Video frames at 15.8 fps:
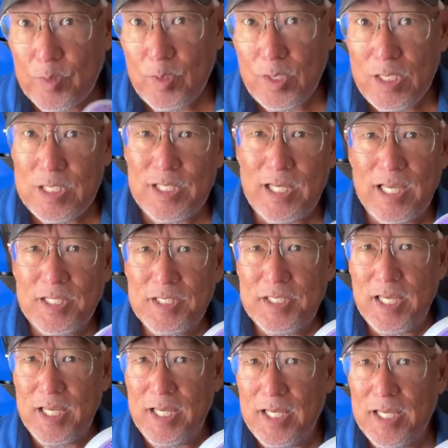like
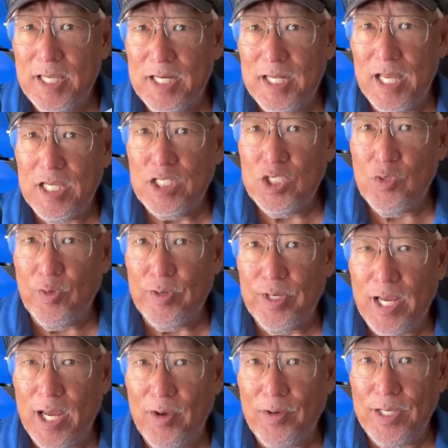say, in an
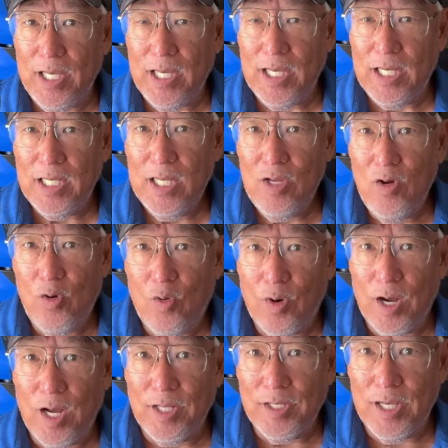estuary area
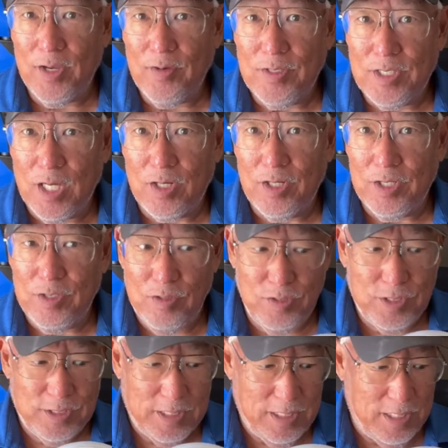or other areas, I'm going to
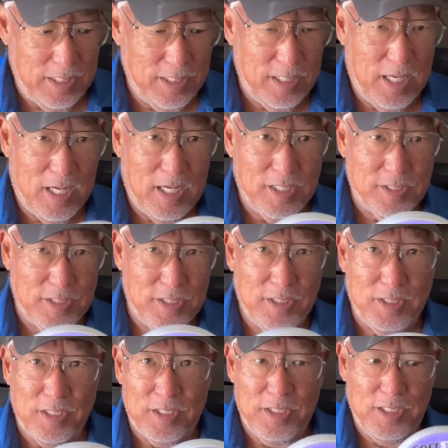use the
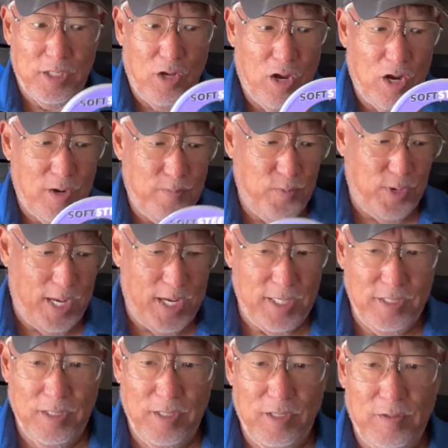Tegar
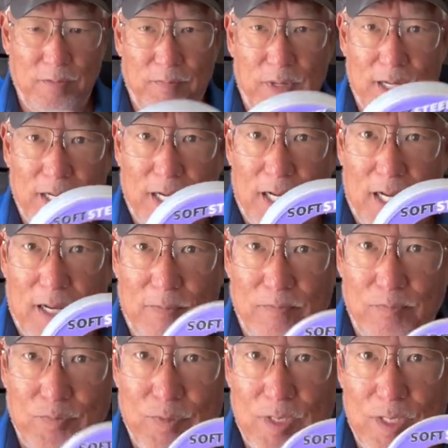brand. But
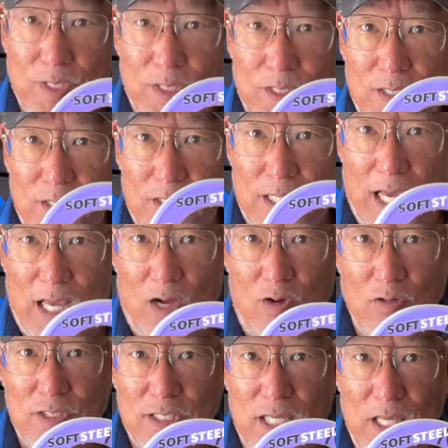I
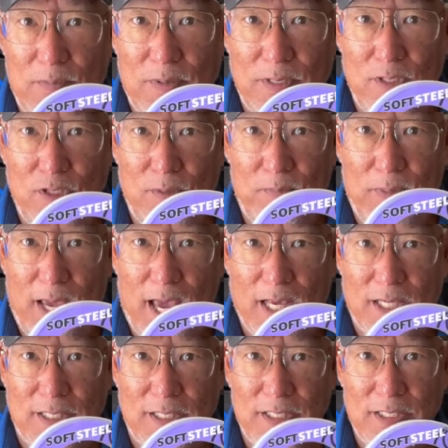always keep a little
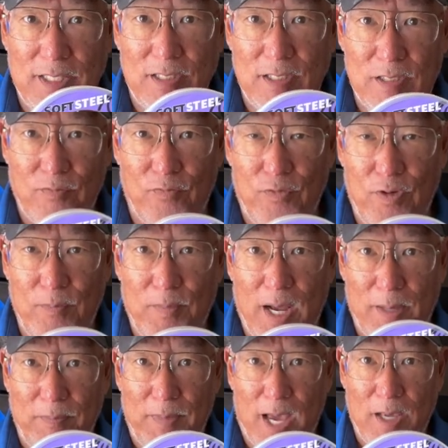pack. This is from
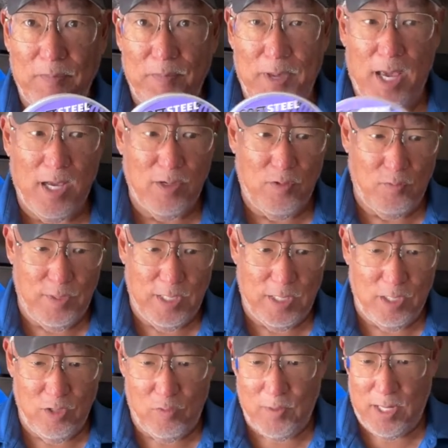my backpack when I
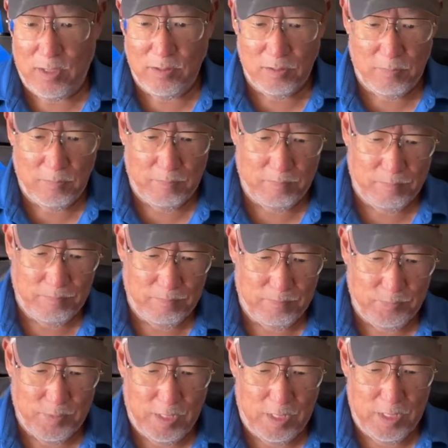go out.
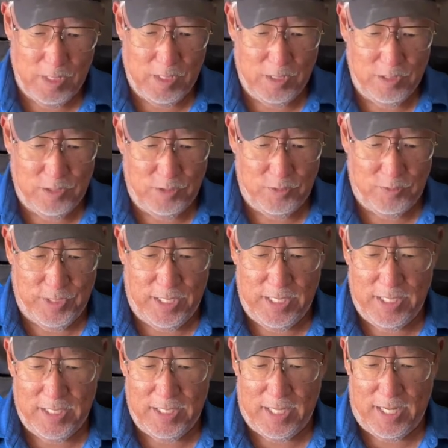So in
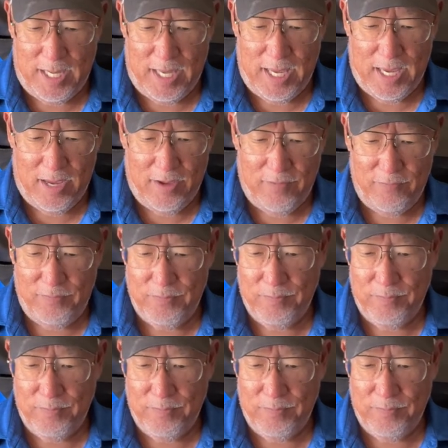it, I have